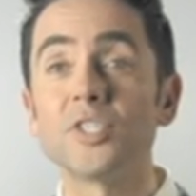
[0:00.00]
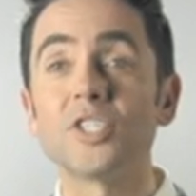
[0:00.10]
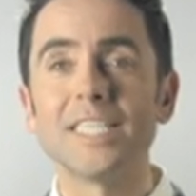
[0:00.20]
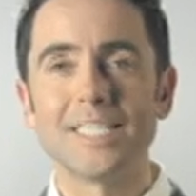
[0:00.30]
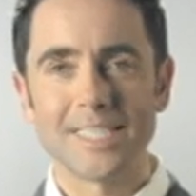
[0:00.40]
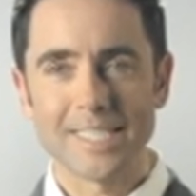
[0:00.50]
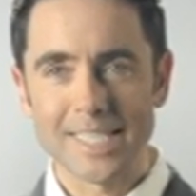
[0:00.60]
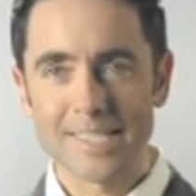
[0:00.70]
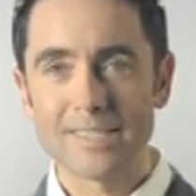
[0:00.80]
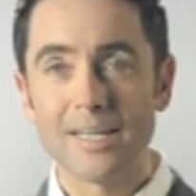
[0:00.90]
has now also
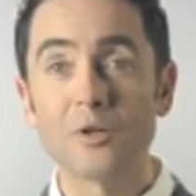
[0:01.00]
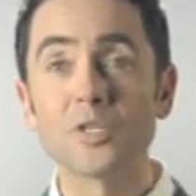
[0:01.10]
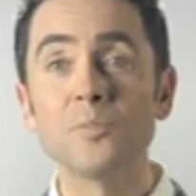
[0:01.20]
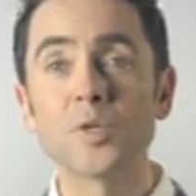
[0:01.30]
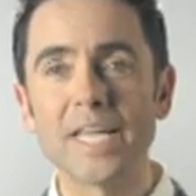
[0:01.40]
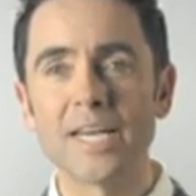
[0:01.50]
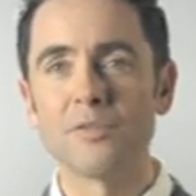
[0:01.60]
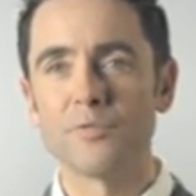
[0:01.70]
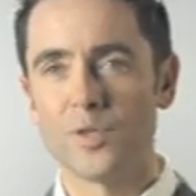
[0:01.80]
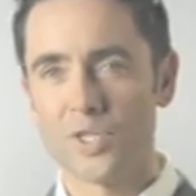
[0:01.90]
been confirmed by modern